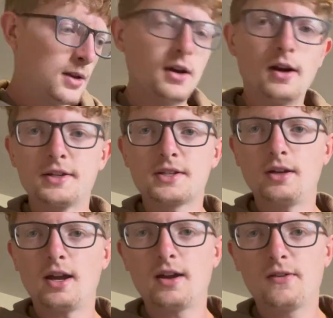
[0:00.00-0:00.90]
All right, so
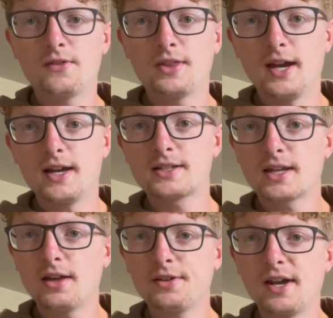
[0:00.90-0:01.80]
you have that
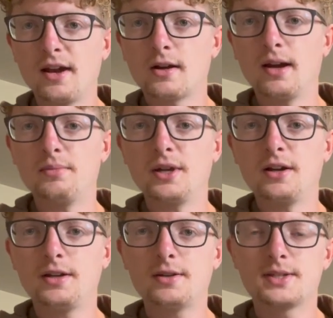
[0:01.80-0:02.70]
scale diagram there.
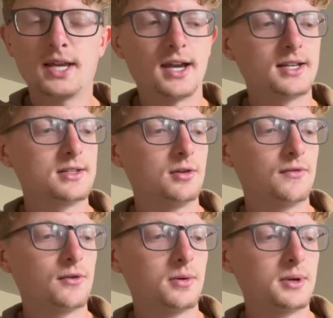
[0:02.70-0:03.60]
Use that to
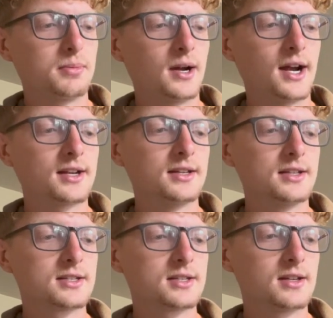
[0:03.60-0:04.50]
inform your
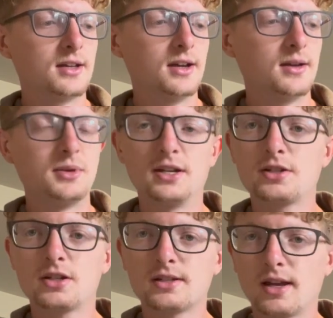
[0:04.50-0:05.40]
practice, and it's
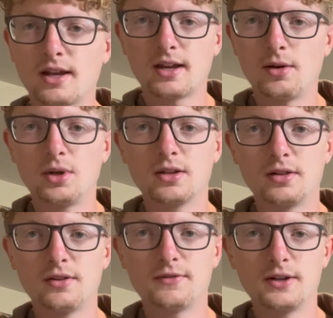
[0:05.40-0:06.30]
just like we
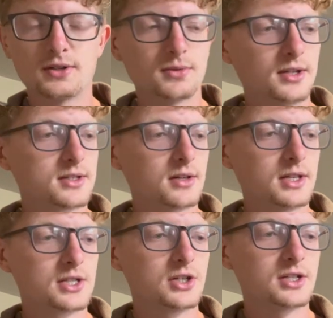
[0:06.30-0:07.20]
learned the first one. So
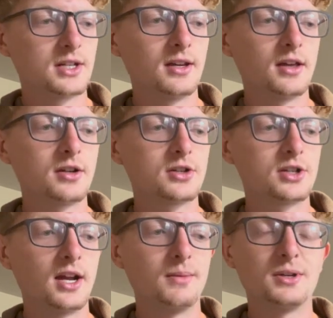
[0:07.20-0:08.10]
this is just another
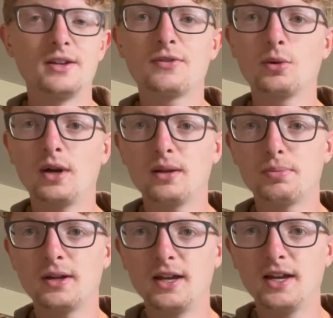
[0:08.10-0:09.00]
shape, a different way to
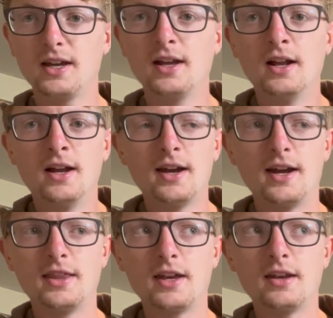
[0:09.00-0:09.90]
play it,
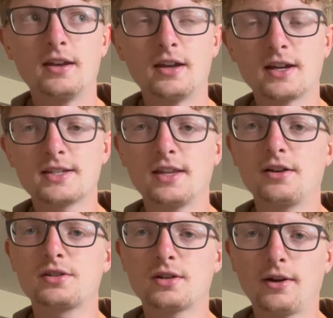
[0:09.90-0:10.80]
and then, like I said,
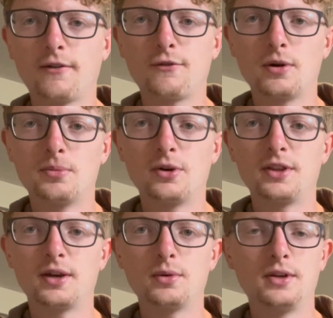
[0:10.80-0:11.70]
there's 3 or 4 more
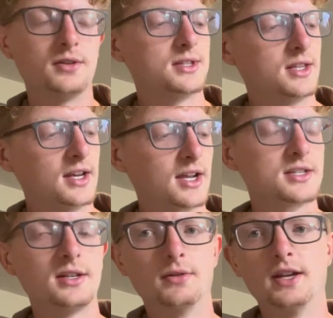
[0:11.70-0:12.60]
that we'll use in the
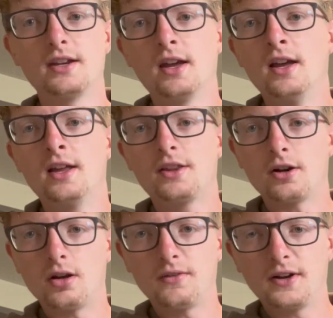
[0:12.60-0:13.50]
next unit. They're
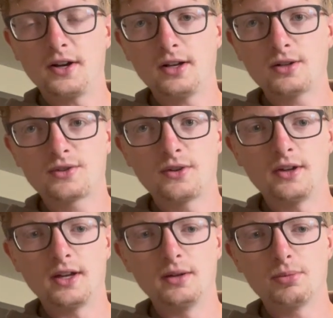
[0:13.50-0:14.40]
all very useful
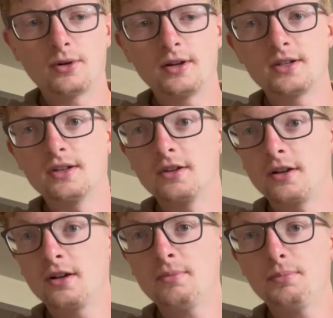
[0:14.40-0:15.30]
and important to
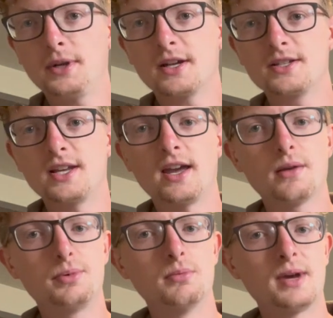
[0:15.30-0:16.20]
learn because they
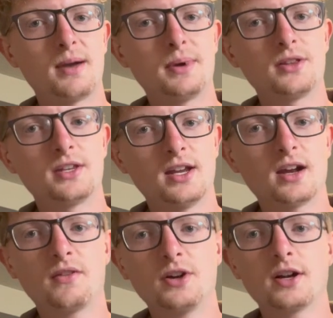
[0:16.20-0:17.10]
help you map out the
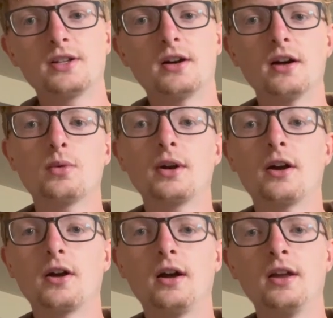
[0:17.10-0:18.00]
neck of your guitar. We
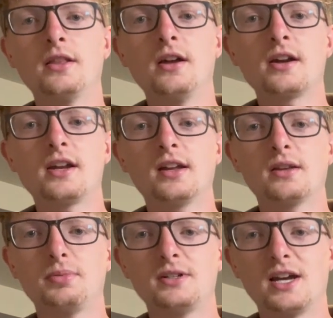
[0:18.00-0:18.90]
are unlocking the
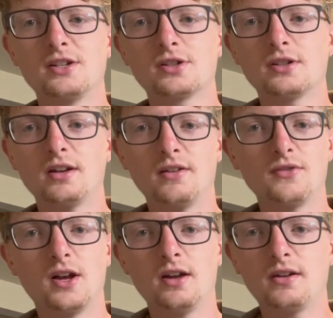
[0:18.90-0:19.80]
potential of
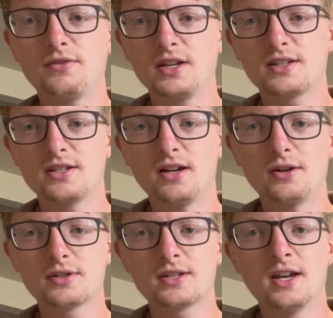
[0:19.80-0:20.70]
all of these
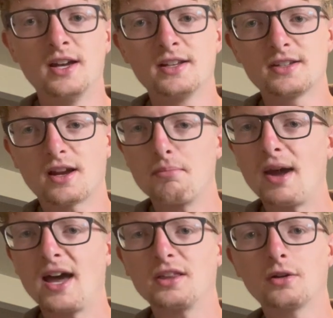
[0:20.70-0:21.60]
notes. It's like a
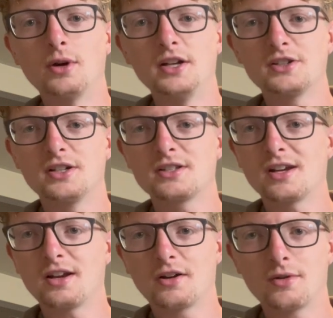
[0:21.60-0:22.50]
math equation. It's
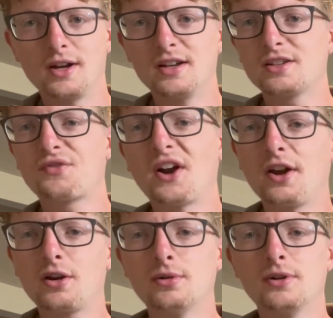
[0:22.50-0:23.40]
like a grid. It's very
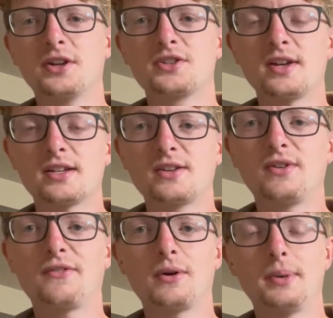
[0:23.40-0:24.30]
cool. There's lots of
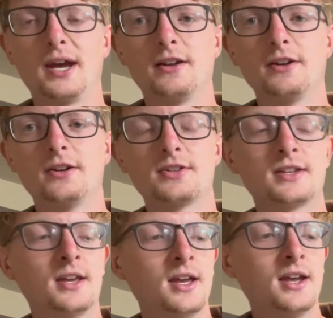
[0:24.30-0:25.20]
different patterns,
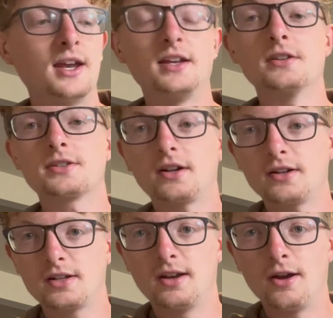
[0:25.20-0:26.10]
and you'll start
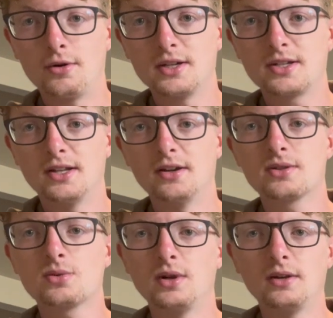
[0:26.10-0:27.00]
to notice
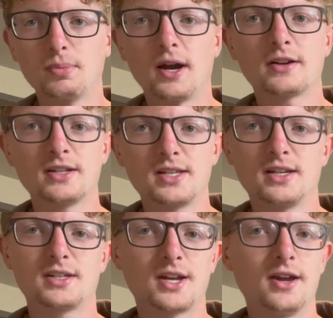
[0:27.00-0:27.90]
those when you practice
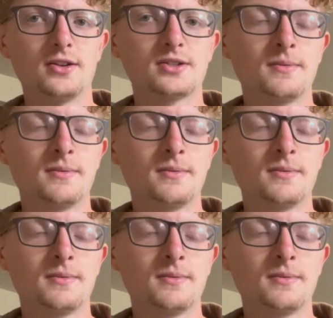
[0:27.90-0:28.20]
these scales.